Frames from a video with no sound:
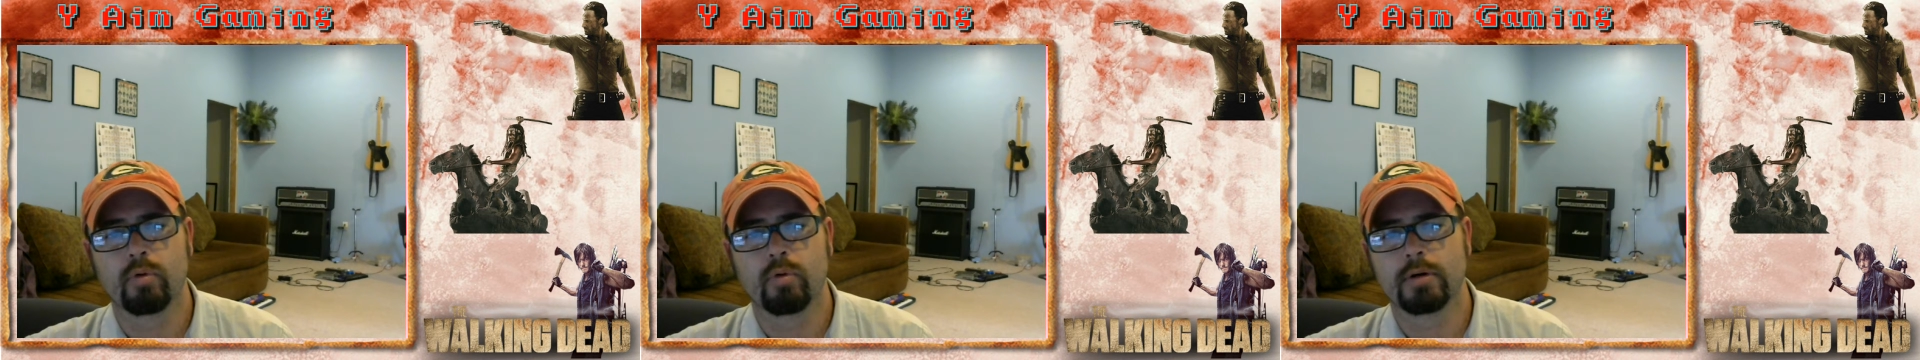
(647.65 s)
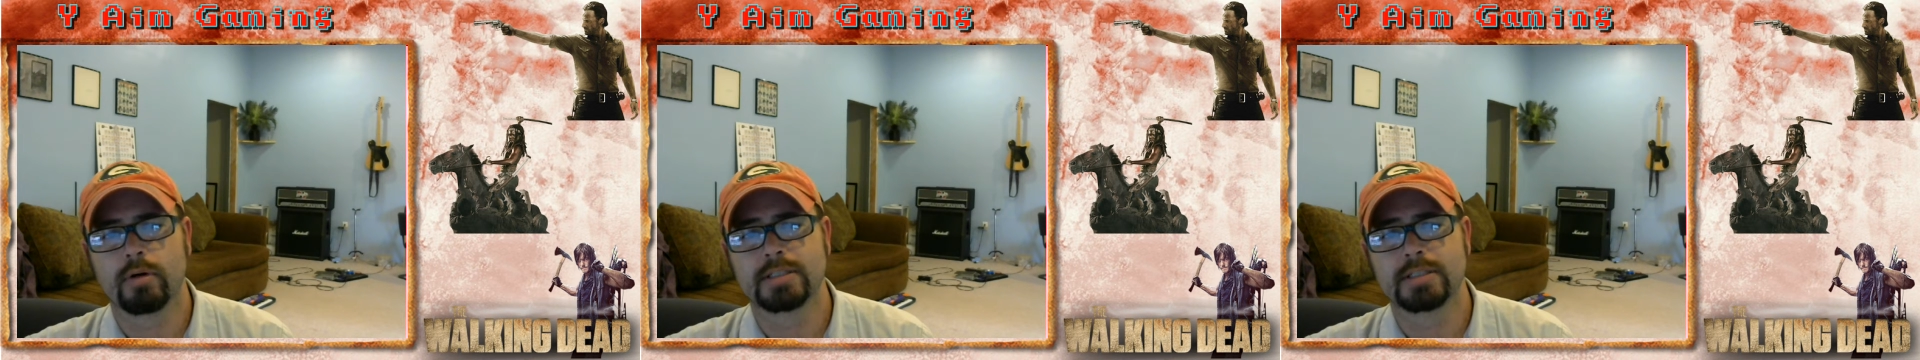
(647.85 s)

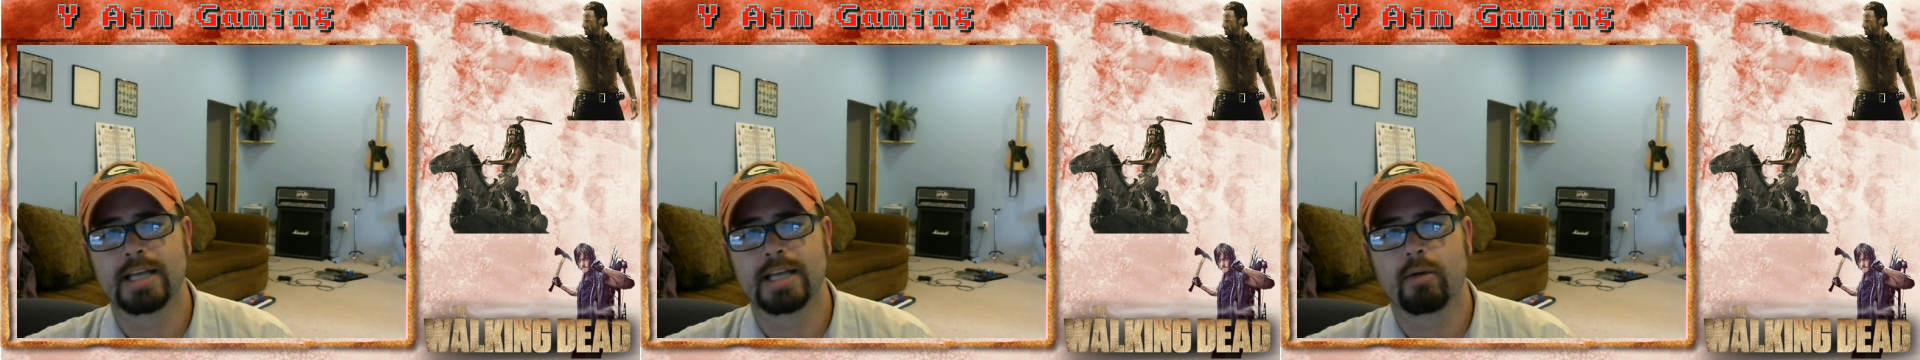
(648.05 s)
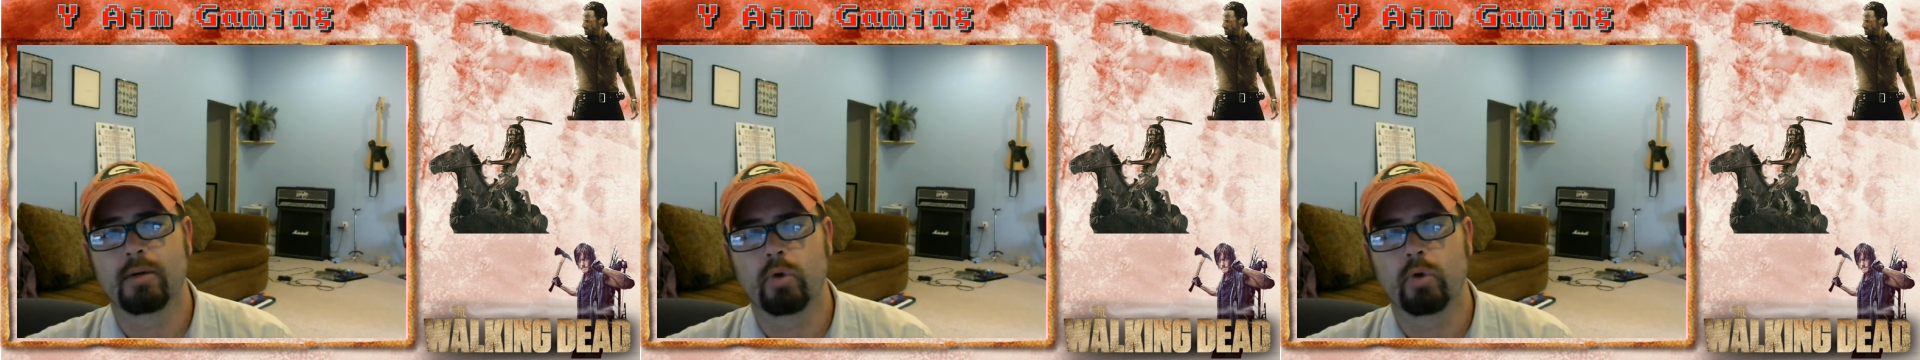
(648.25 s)
or is
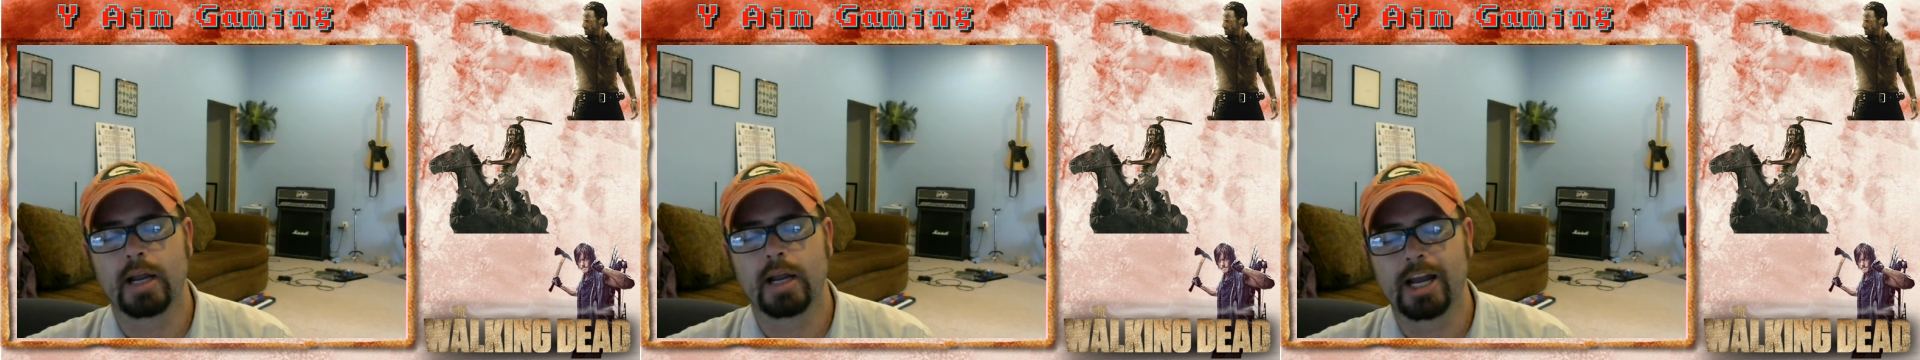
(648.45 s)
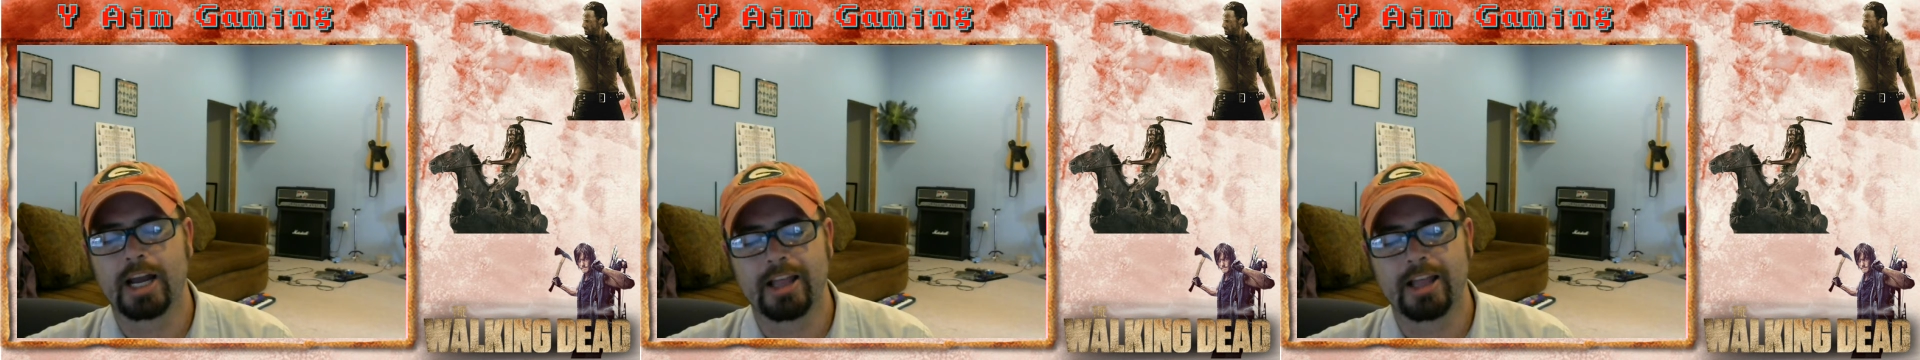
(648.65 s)
that
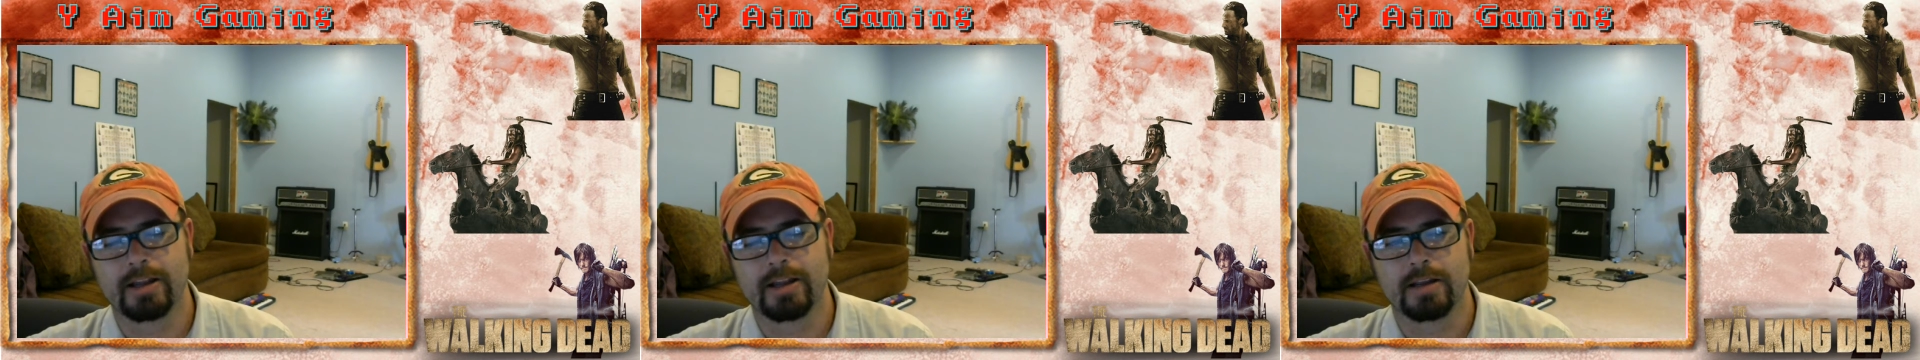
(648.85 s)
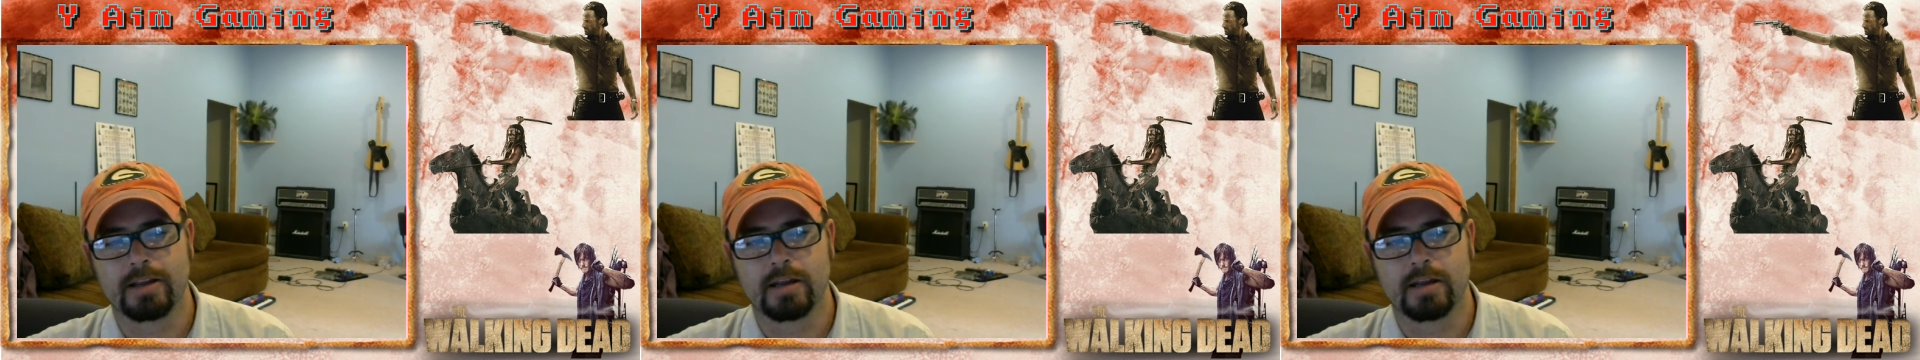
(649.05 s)

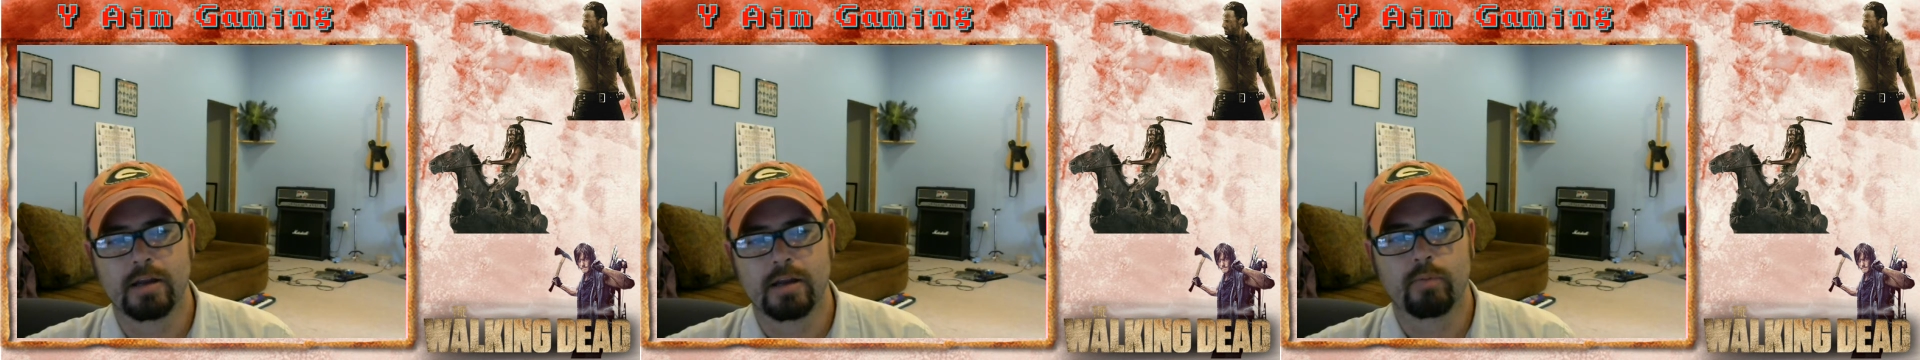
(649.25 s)
reality?